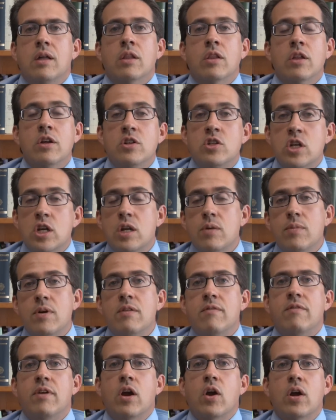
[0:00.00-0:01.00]

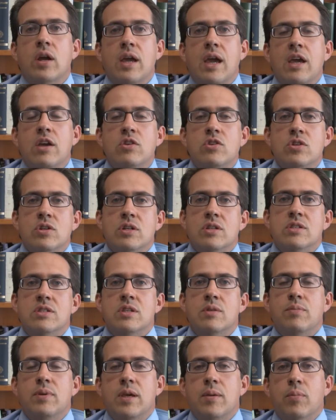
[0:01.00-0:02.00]
legitimate variations
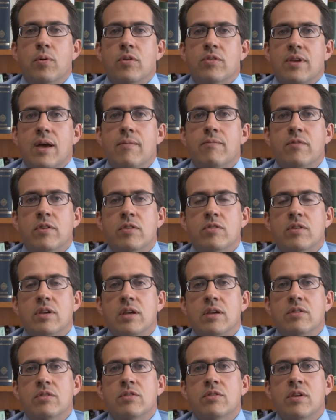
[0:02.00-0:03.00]
in people's
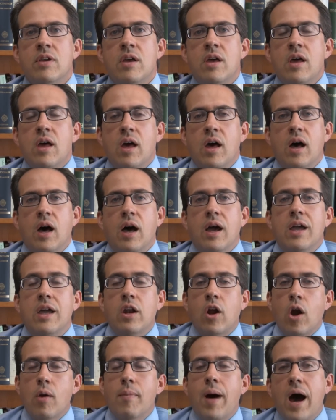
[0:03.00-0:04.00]
emphases. Uh,
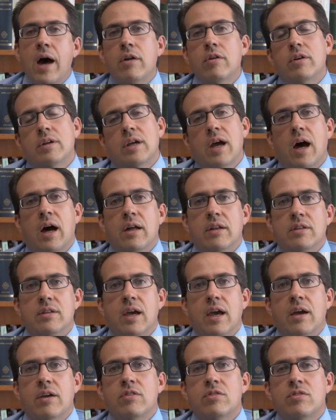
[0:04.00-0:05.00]
in our modern
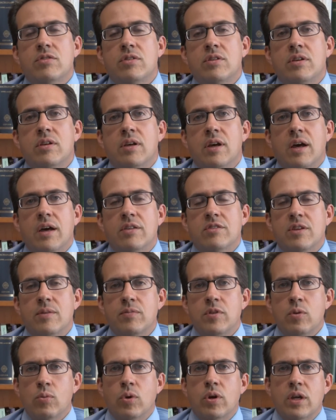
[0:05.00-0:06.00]
context, uh, and
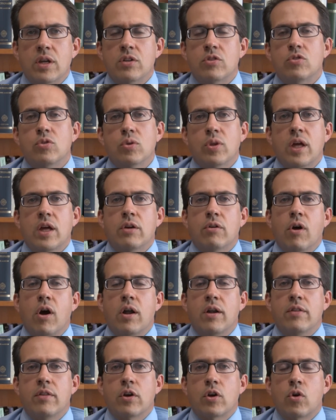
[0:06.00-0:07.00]
something we'll get to later
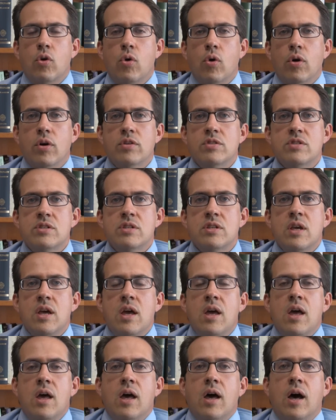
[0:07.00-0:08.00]
on in the course,
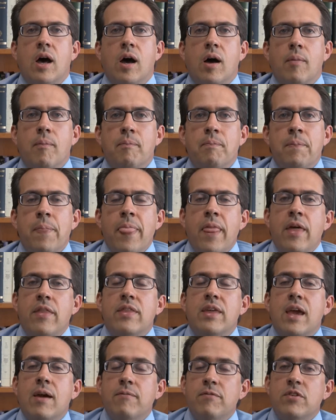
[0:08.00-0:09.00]
um,
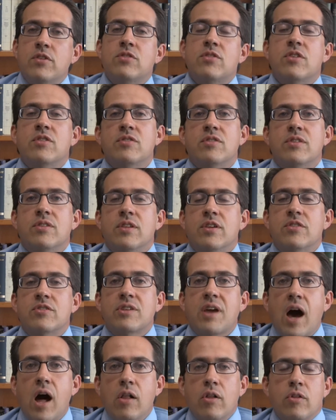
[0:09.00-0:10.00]
the emphasis in the
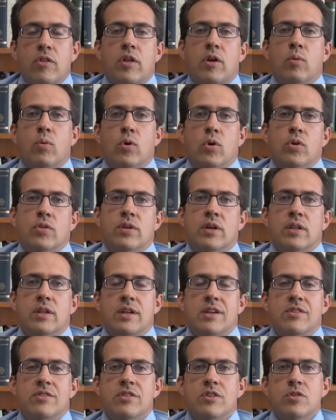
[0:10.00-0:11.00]
scholarly world, at
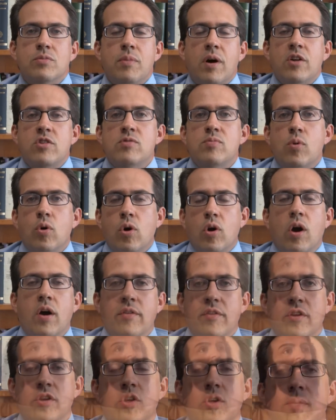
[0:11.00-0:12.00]
least, is much more
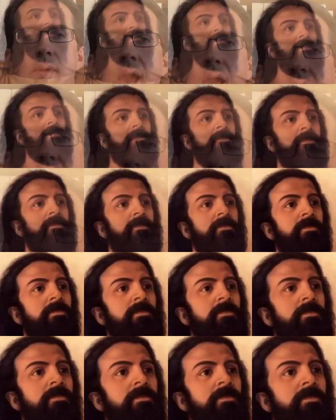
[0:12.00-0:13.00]
on the humanity of
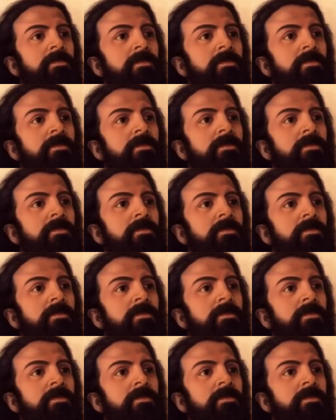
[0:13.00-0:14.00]
Jesus, right? That
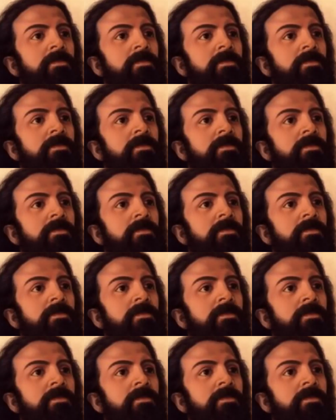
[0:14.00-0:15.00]
modern
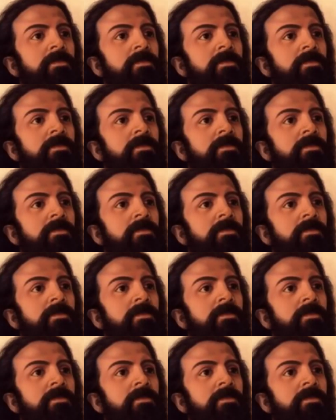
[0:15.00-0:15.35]
theologians